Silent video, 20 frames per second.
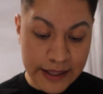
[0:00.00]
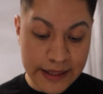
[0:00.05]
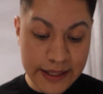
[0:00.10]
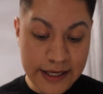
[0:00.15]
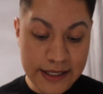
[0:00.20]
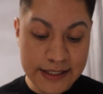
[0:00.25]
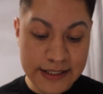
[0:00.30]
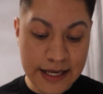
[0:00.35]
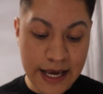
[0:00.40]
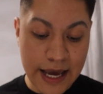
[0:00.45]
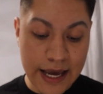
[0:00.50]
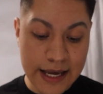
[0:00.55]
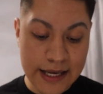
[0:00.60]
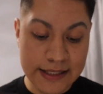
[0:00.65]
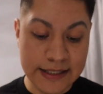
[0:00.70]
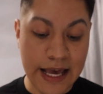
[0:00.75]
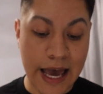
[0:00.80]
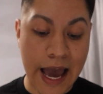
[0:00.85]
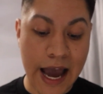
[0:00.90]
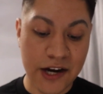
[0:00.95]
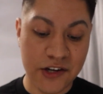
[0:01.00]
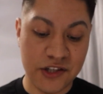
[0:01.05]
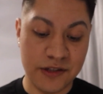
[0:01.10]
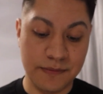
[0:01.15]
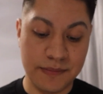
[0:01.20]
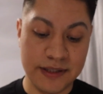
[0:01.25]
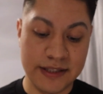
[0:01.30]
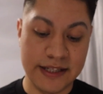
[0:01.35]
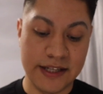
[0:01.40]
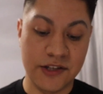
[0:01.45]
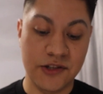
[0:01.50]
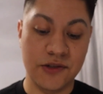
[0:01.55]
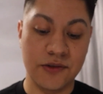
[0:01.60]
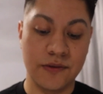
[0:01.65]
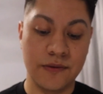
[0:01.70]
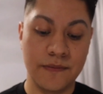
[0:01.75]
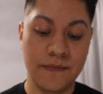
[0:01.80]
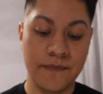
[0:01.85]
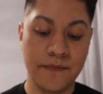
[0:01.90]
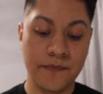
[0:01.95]
This is action
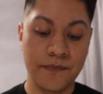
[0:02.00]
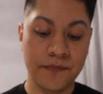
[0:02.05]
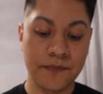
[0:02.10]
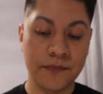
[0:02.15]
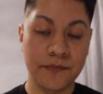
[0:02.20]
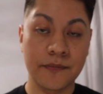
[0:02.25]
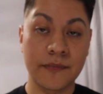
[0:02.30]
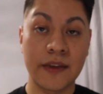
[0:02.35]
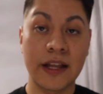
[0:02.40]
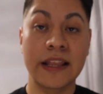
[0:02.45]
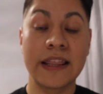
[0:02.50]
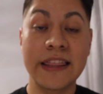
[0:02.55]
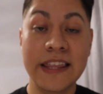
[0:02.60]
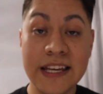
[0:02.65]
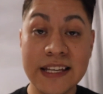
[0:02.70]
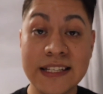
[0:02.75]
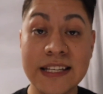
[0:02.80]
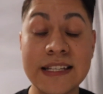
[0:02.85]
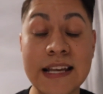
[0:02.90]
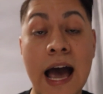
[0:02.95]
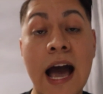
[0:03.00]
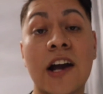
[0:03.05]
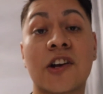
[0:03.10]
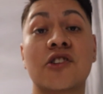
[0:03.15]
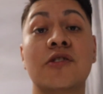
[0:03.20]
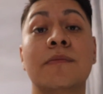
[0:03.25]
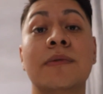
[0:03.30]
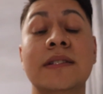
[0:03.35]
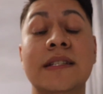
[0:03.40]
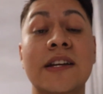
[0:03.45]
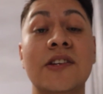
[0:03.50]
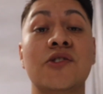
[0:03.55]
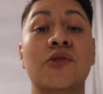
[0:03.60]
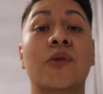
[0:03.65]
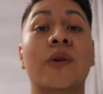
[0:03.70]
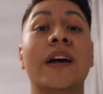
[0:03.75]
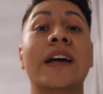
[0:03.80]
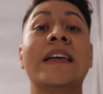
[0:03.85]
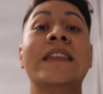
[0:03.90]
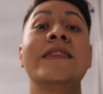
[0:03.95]
potential. This is action
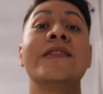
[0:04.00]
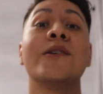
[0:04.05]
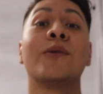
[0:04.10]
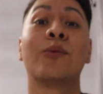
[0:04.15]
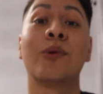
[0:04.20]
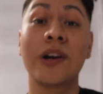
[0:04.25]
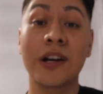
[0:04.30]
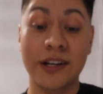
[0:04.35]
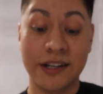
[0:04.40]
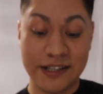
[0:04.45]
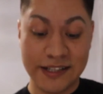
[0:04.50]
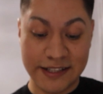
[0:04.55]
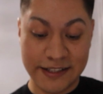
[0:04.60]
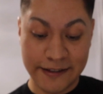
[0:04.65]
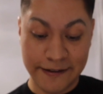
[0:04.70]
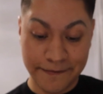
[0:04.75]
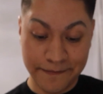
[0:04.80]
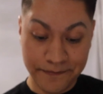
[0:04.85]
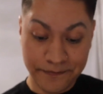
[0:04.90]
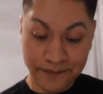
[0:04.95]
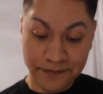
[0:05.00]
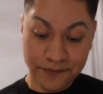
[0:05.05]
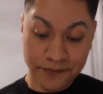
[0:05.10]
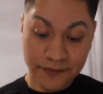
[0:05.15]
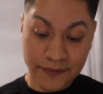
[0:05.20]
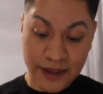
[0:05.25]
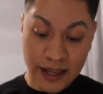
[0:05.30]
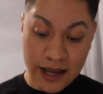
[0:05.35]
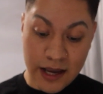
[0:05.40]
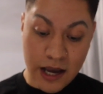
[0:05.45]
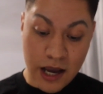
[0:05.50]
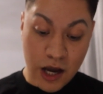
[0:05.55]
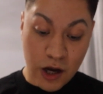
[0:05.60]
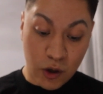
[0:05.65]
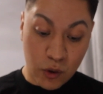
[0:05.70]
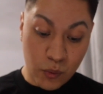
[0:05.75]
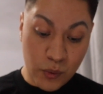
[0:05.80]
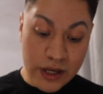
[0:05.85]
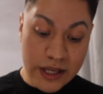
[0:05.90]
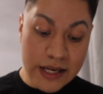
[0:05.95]
potential in the works.
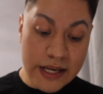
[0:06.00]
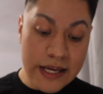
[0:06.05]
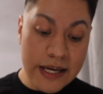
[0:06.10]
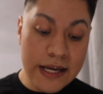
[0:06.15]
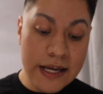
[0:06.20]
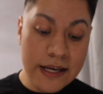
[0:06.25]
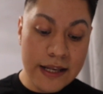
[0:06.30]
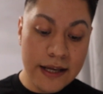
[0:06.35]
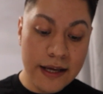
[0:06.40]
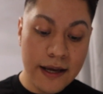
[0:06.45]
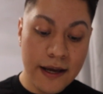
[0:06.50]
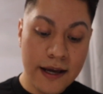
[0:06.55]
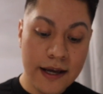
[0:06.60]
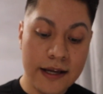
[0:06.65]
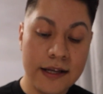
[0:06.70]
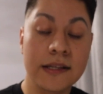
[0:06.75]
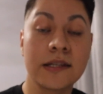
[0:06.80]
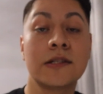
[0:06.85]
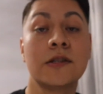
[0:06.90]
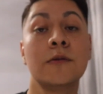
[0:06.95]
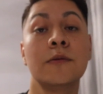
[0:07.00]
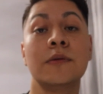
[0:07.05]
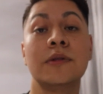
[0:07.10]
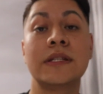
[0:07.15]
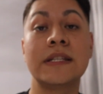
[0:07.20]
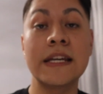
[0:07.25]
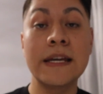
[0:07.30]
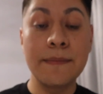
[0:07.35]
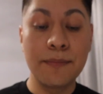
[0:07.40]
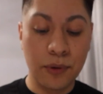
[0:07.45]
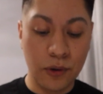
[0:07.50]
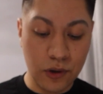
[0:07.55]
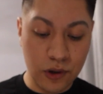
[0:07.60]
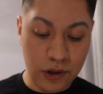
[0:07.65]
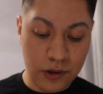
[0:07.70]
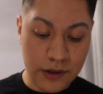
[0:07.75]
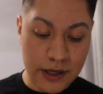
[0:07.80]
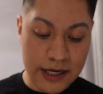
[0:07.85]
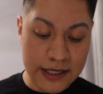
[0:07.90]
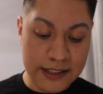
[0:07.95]
We need to
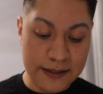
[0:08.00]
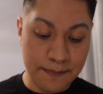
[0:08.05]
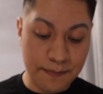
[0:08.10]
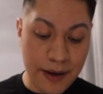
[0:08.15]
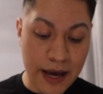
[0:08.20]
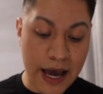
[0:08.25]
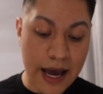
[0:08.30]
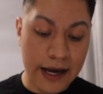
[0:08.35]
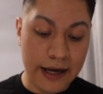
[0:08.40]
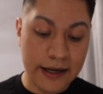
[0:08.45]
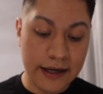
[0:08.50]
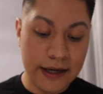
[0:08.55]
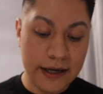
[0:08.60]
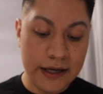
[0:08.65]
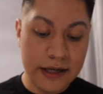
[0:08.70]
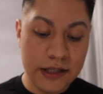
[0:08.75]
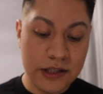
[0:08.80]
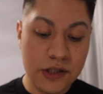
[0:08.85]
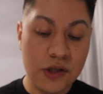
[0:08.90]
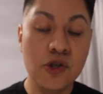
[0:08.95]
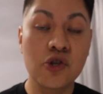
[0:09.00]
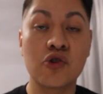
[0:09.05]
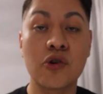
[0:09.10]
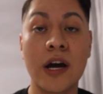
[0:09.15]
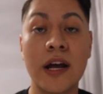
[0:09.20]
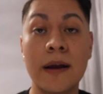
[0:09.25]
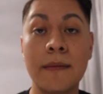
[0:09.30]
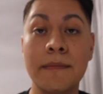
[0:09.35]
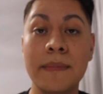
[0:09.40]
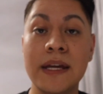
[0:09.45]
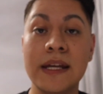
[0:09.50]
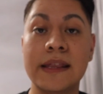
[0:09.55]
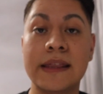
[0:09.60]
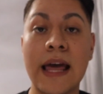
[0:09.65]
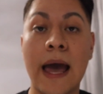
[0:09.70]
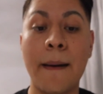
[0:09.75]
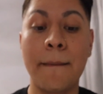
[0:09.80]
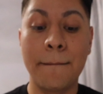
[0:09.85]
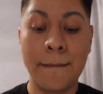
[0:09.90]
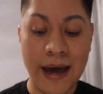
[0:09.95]
depolarize back to try to meet
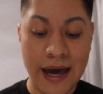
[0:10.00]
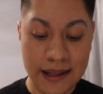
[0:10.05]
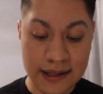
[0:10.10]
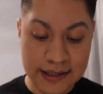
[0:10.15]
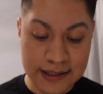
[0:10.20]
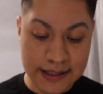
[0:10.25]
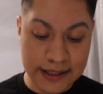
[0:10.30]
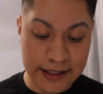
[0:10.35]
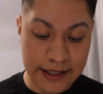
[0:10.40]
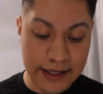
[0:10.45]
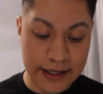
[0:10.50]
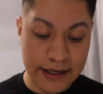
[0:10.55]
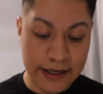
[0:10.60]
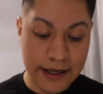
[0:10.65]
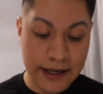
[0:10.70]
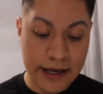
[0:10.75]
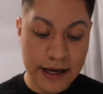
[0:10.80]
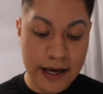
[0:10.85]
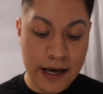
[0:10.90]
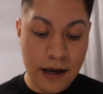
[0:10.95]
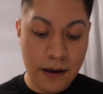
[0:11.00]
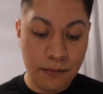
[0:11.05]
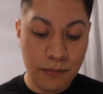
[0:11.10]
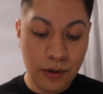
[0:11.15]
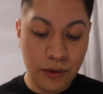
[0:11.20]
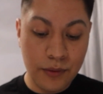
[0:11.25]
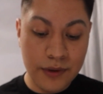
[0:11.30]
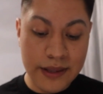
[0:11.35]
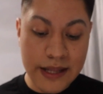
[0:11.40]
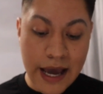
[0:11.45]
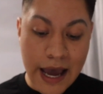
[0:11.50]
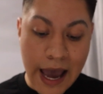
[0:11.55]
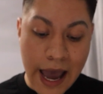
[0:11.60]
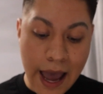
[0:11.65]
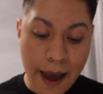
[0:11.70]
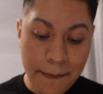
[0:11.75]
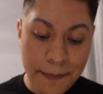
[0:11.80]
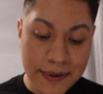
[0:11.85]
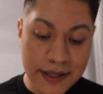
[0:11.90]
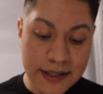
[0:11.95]
that balance again. But when that
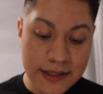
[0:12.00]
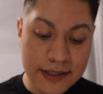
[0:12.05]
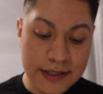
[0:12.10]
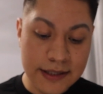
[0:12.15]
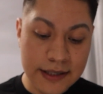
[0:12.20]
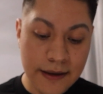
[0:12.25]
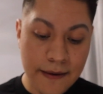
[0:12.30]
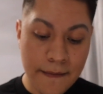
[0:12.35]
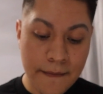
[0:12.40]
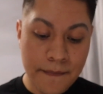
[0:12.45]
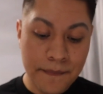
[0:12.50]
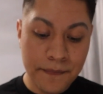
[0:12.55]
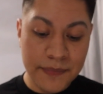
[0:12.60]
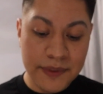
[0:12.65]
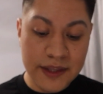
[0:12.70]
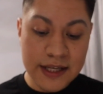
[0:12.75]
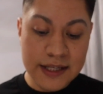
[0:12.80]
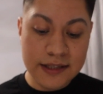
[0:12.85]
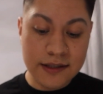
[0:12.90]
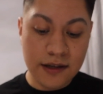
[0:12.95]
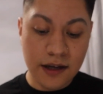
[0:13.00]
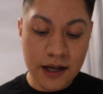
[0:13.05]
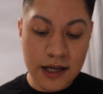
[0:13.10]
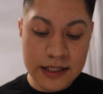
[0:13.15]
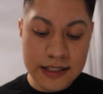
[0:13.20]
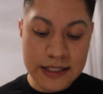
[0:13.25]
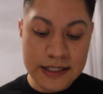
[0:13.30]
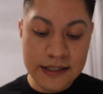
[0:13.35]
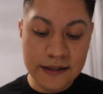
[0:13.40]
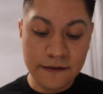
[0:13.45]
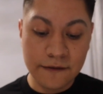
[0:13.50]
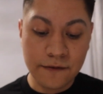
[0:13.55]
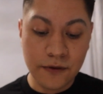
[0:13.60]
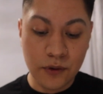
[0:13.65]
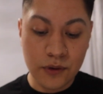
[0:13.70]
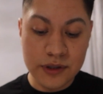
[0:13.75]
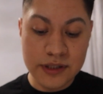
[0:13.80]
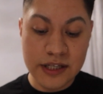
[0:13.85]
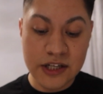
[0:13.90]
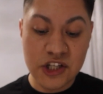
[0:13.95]
happens, this causes a
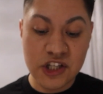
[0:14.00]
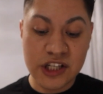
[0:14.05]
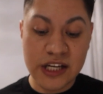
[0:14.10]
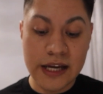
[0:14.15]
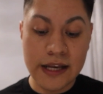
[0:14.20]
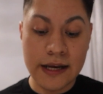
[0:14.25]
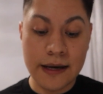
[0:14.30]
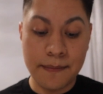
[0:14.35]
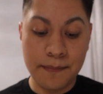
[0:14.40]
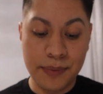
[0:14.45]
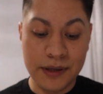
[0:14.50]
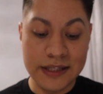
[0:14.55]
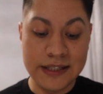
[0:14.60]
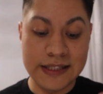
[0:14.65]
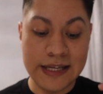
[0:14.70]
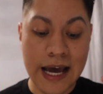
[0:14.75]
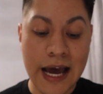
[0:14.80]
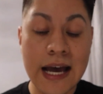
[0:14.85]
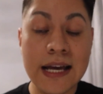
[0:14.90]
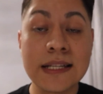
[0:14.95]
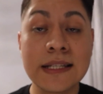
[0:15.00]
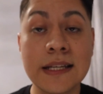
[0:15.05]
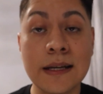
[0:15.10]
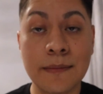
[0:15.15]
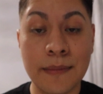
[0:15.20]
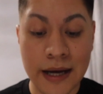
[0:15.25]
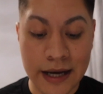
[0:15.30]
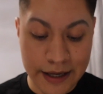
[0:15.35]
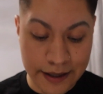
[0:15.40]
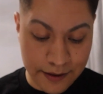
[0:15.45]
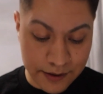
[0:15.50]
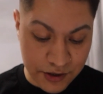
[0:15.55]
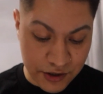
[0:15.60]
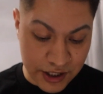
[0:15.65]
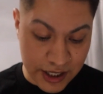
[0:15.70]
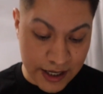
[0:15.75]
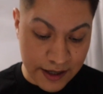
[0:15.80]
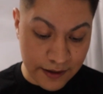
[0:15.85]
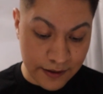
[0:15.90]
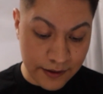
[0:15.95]
voltage gated potassium ion
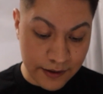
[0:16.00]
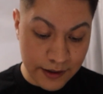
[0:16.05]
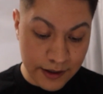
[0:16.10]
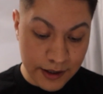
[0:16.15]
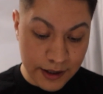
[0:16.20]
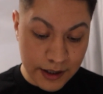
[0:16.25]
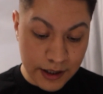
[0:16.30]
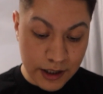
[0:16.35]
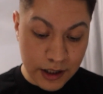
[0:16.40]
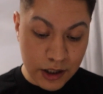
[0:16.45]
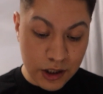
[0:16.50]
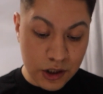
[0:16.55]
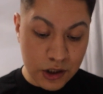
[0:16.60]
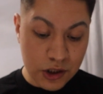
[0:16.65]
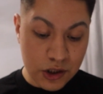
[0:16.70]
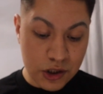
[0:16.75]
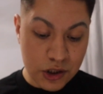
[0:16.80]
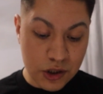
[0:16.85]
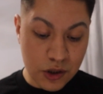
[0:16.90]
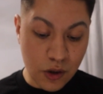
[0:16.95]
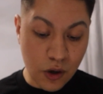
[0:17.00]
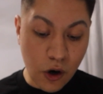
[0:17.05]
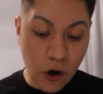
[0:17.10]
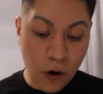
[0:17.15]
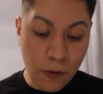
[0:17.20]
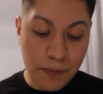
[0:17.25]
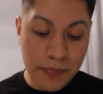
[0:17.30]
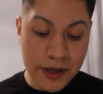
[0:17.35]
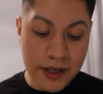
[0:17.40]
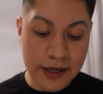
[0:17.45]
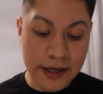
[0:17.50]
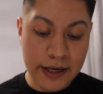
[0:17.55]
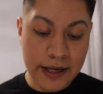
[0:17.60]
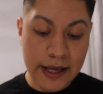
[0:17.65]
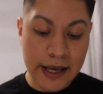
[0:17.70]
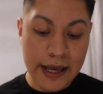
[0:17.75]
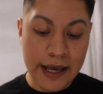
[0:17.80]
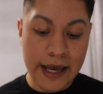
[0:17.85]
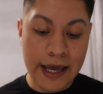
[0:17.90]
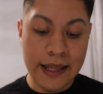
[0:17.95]
channel to open
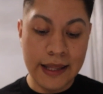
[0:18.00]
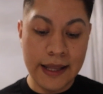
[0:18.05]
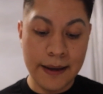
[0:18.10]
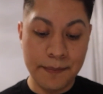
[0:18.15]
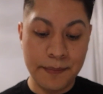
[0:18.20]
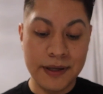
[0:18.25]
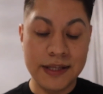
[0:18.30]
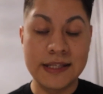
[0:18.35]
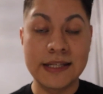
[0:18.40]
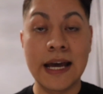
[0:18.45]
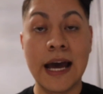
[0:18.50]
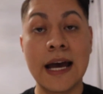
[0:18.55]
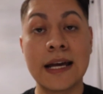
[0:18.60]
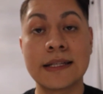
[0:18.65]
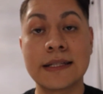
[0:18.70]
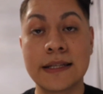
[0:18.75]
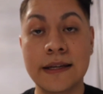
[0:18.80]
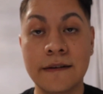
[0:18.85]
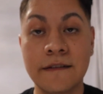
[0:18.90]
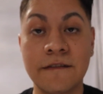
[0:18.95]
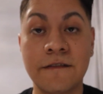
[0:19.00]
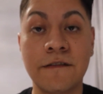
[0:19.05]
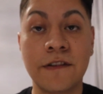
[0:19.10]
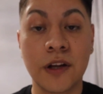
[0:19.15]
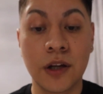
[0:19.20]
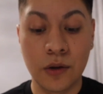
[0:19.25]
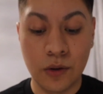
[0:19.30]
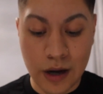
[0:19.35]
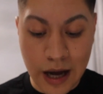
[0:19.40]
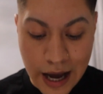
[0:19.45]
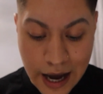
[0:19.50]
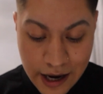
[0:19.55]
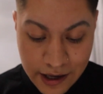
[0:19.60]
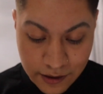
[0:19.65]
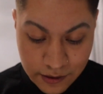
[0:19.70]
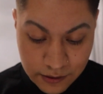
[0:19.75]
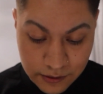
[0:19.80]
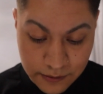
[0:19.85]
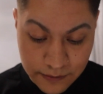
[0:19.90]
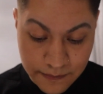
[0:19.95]
and let potassium flow
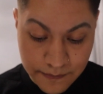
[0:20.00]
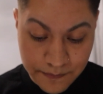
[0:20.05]
out.